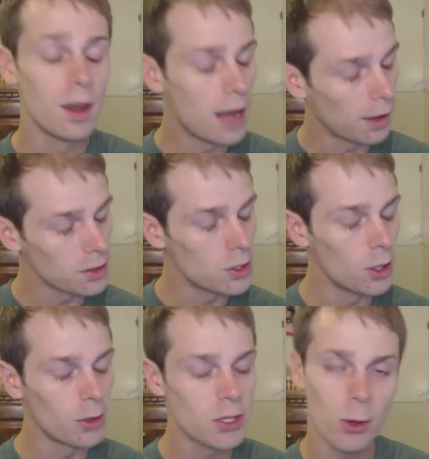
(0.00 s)
Now that you
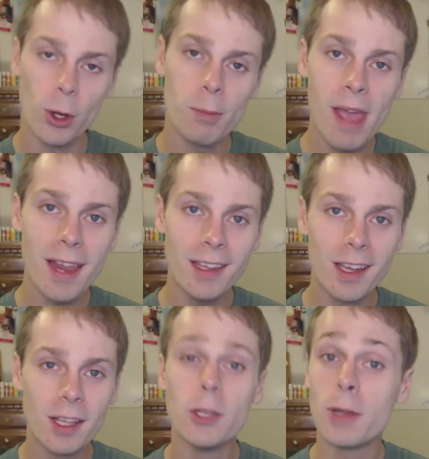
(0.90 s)
know what you're going to make,
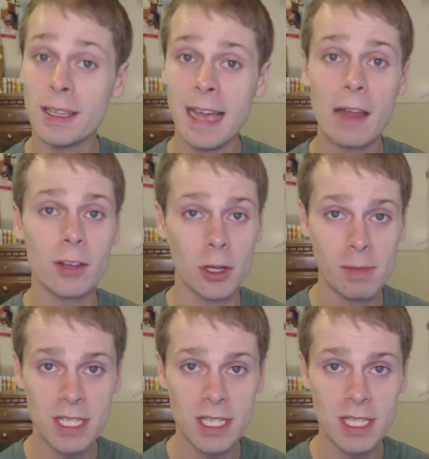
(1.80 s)
you can gather your